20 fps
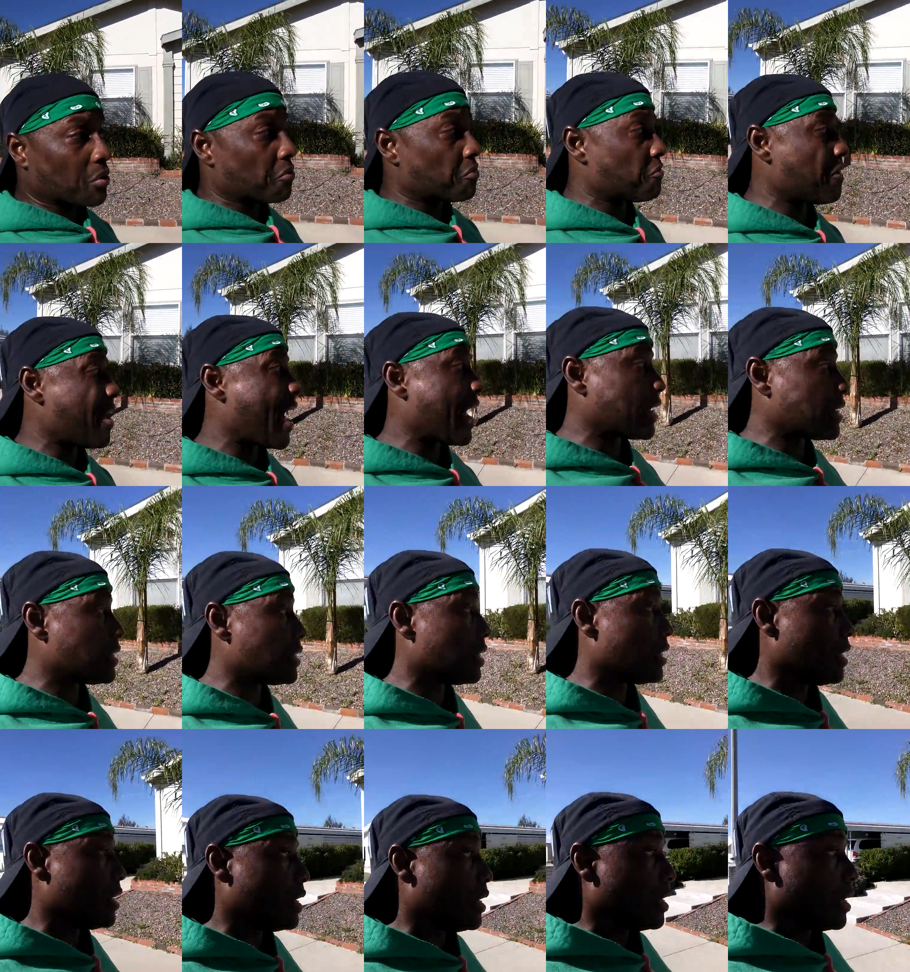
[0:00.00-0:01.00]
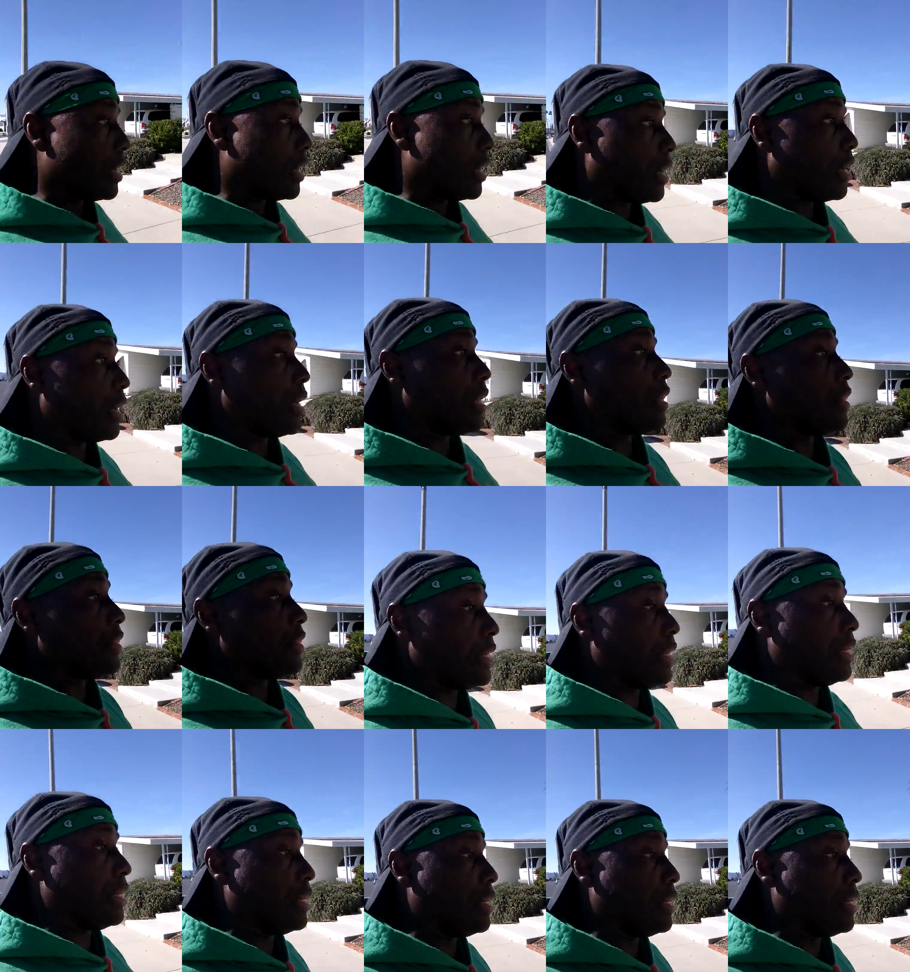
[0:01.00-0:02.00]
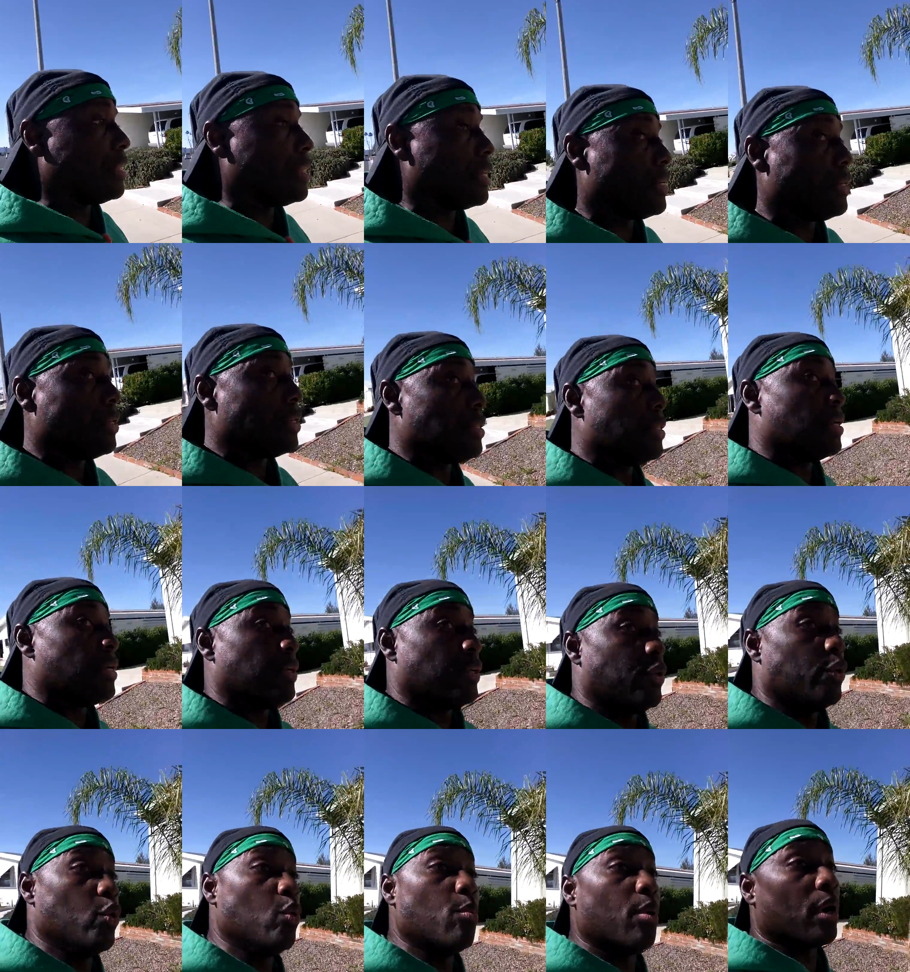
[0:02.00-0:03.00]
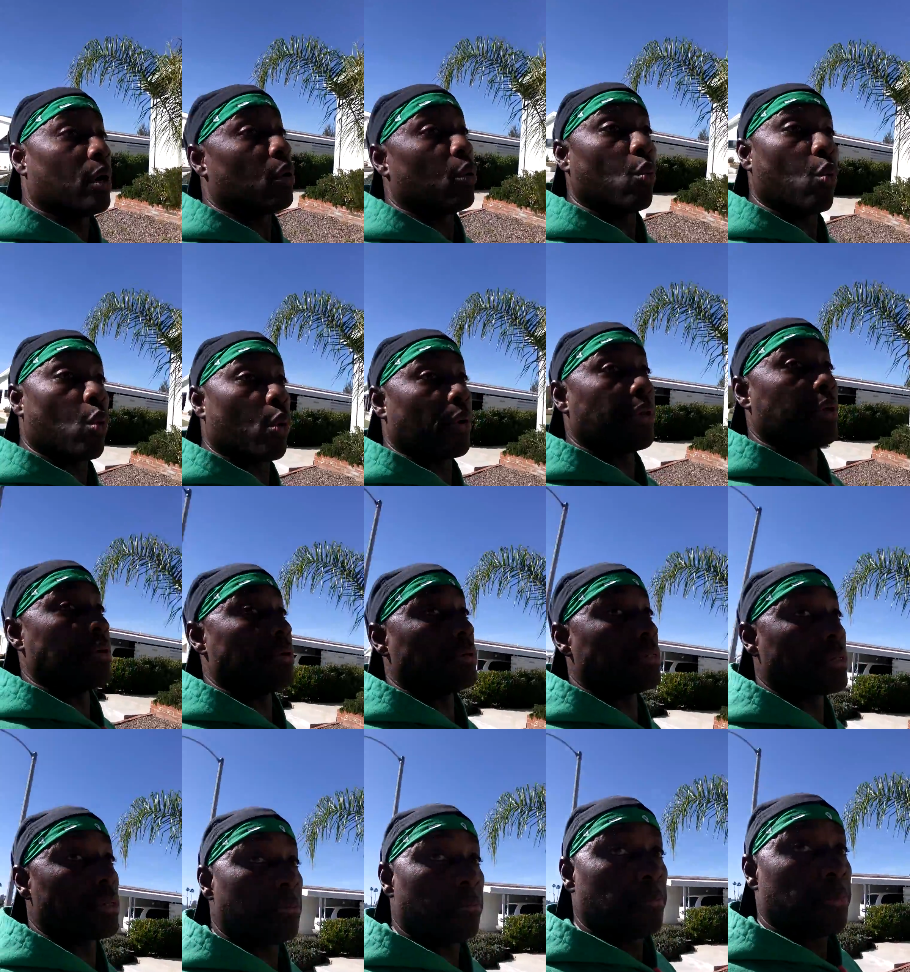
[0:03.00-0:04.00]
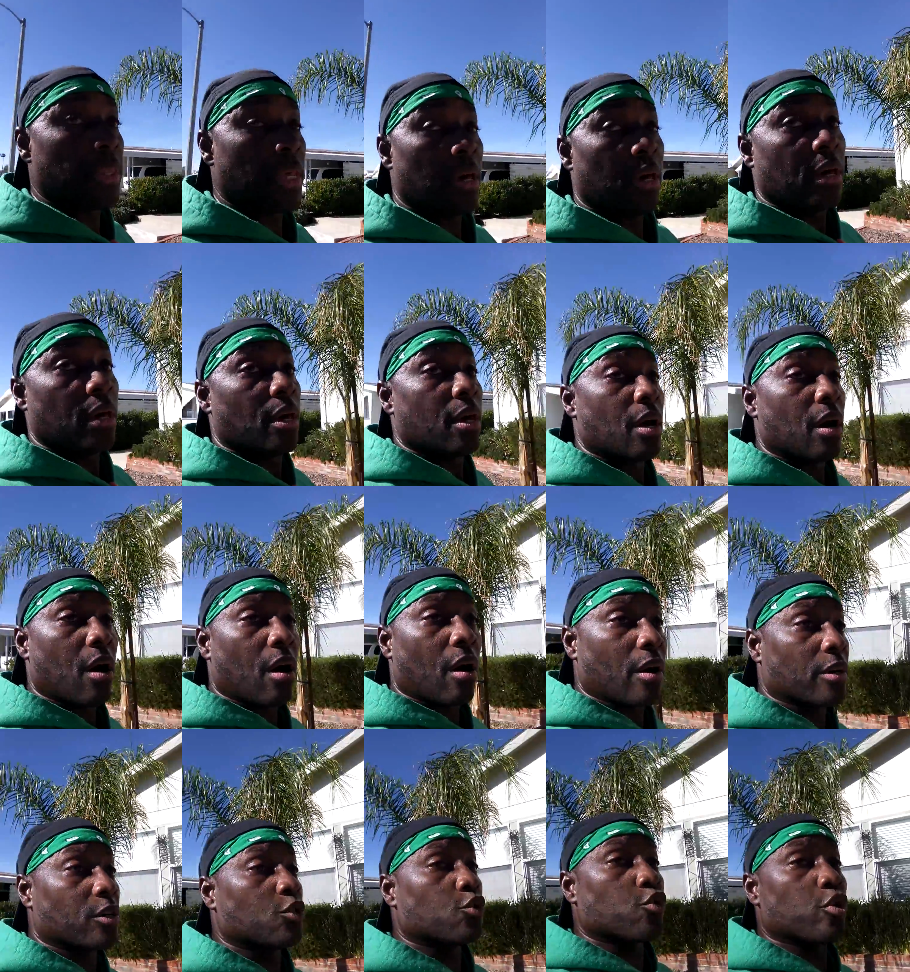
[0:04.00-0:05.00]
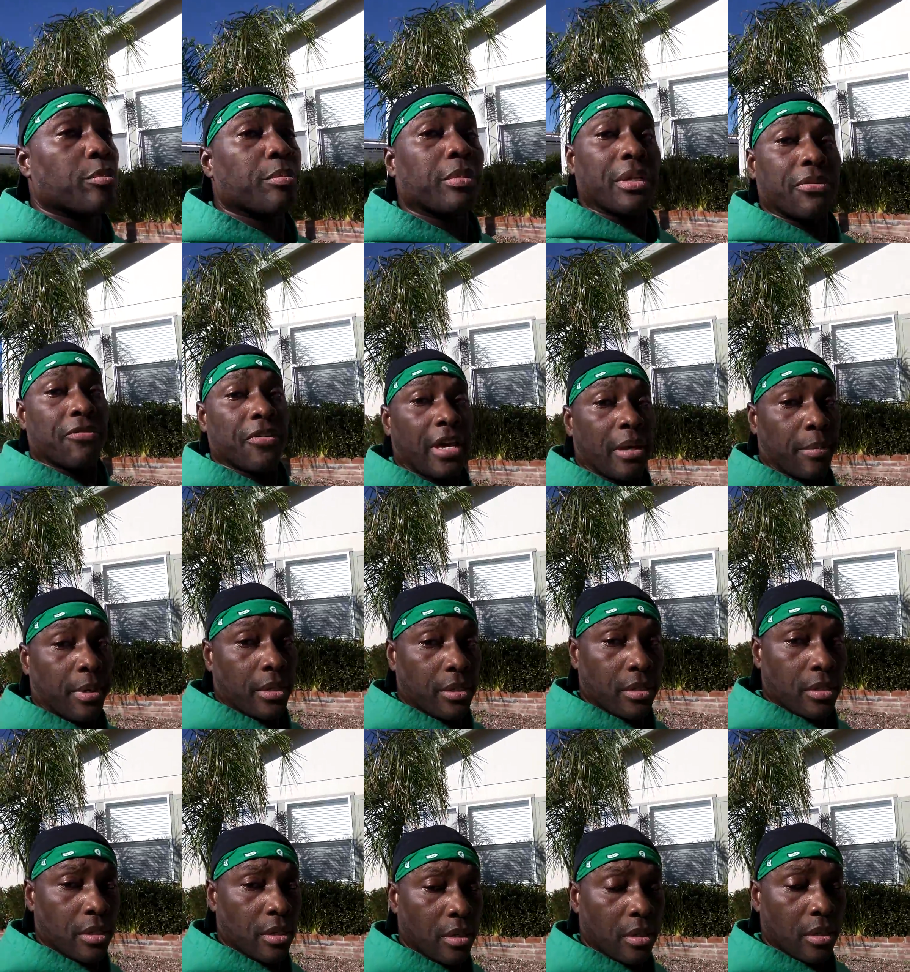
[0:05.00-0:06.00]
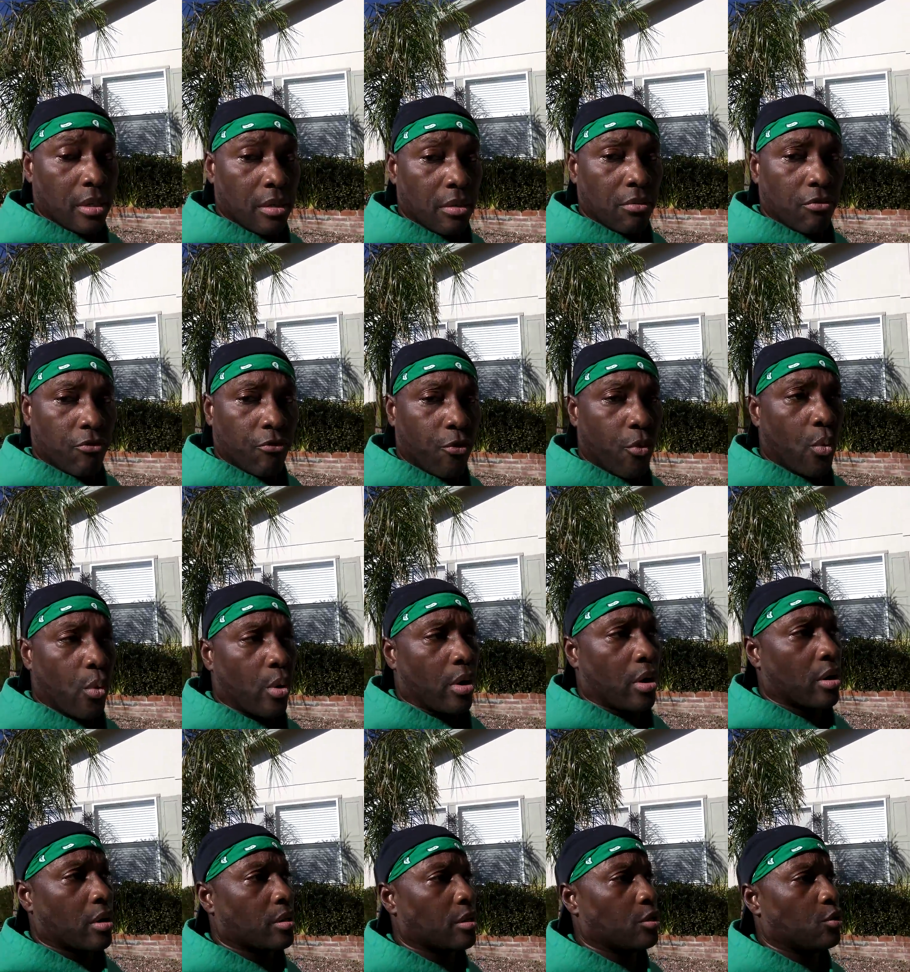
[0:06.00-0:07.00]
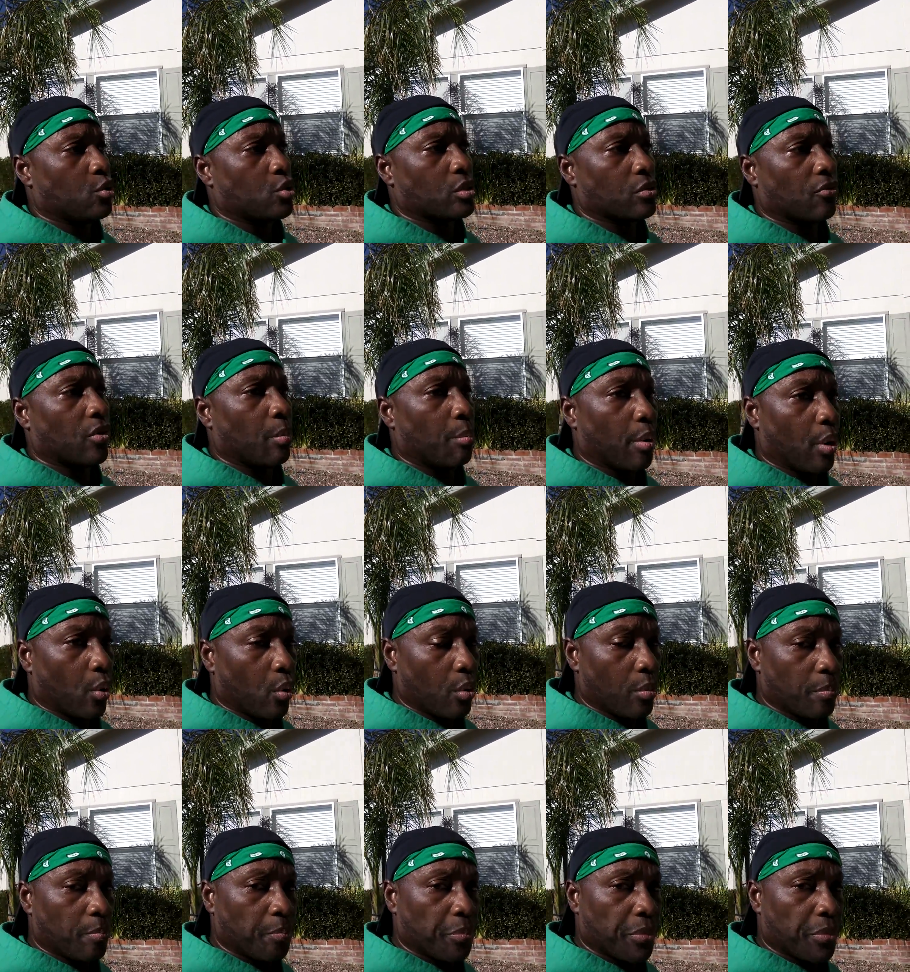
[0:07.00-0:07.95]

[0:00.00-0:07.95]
In fact, Uh, the, the, the Nuba warriors are extremely famous for use of the bow.